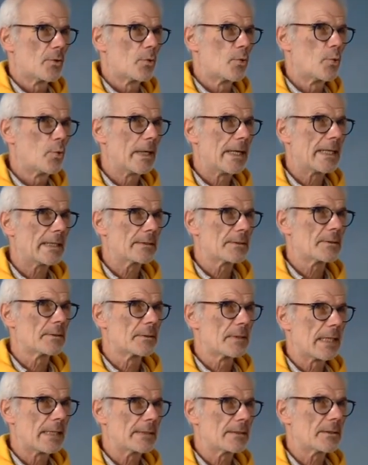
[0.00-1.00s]
Who has the
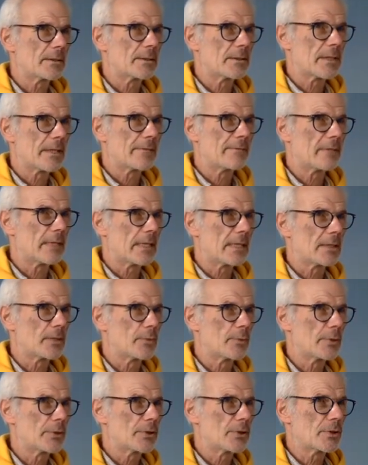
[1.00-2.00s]
right to travel under
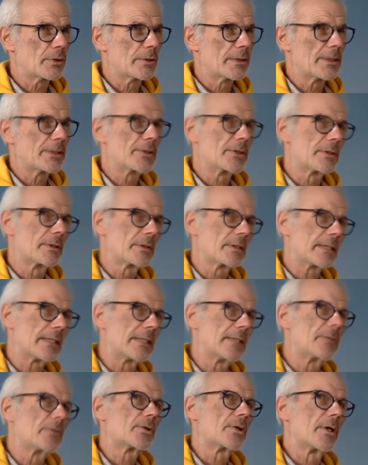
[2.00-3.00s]
which conditions
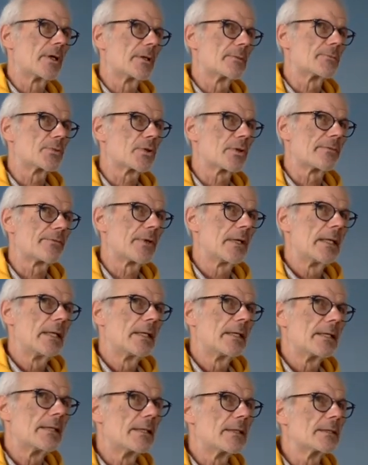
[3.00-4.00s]
in terms of
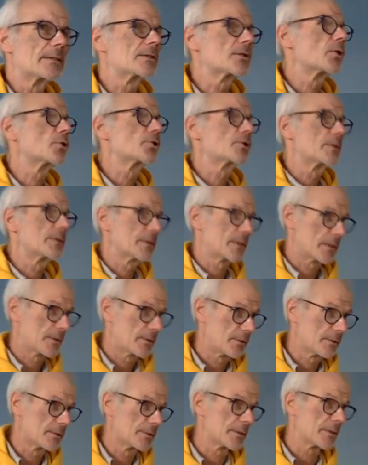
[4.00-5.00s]
uh, social
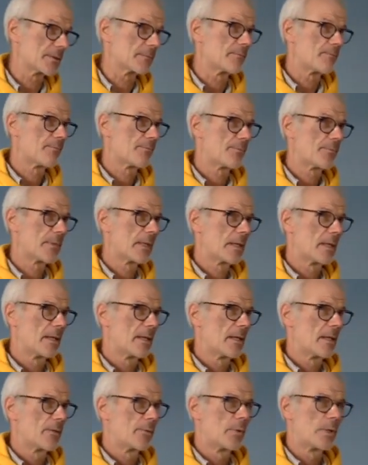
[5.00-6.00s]
security?
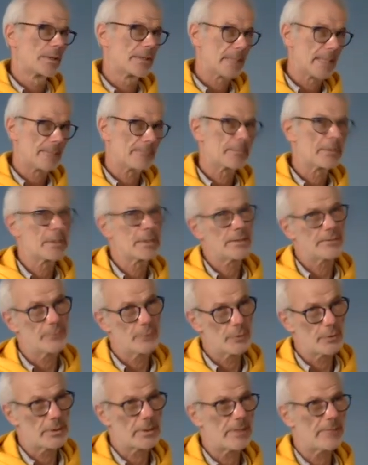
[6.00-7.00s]
What happens if
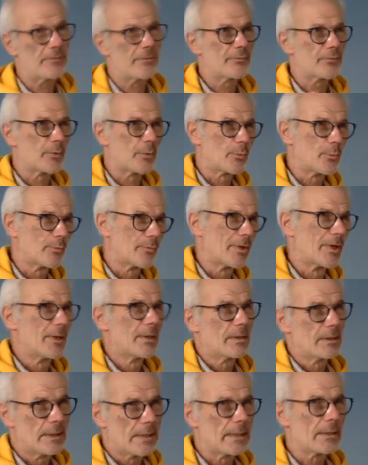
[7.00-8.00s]
you travel from
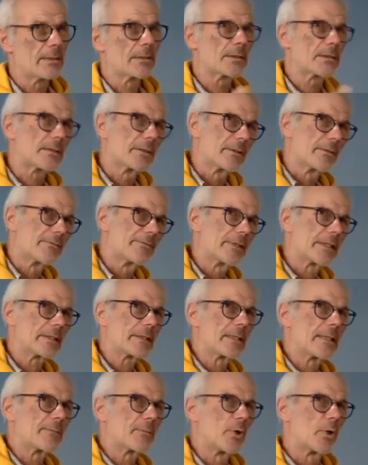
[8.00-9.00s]
Laos to
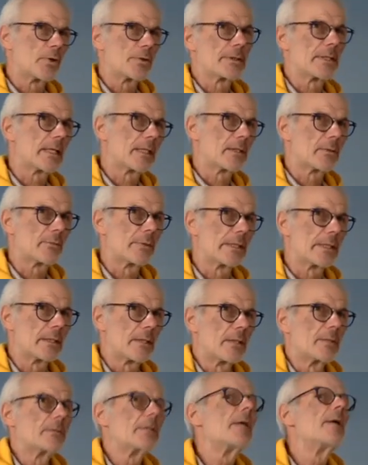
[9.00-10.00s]
Vietnam or the other way
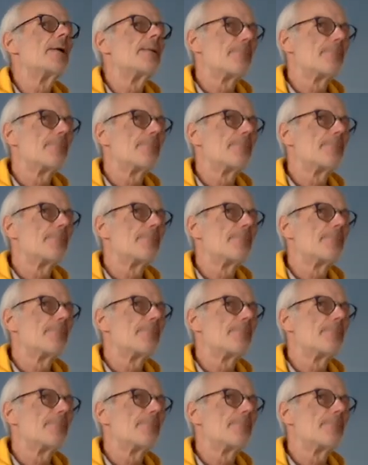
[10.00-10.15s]
around